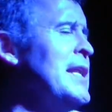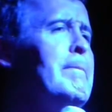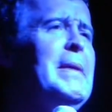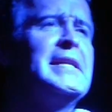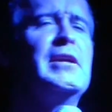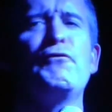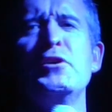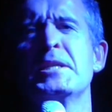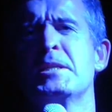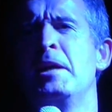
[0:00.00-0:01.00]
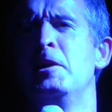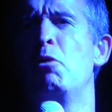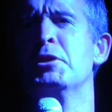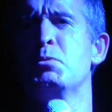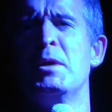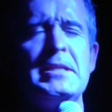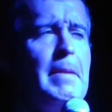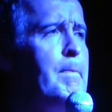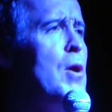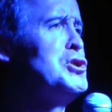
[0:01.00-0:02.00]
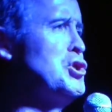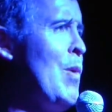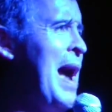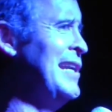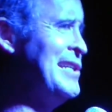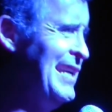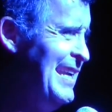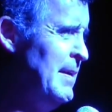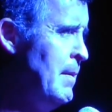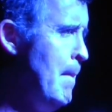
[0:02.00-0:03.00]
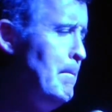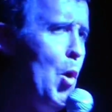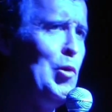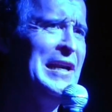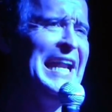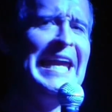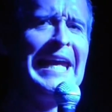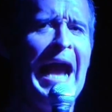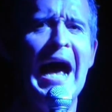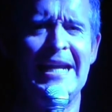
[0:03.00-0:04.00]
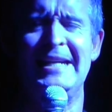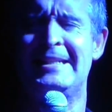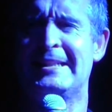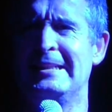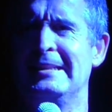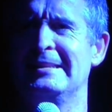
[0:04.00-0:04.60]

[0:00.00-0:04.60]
of the big differences I noticed was the punctuality. Pünktlichkeit.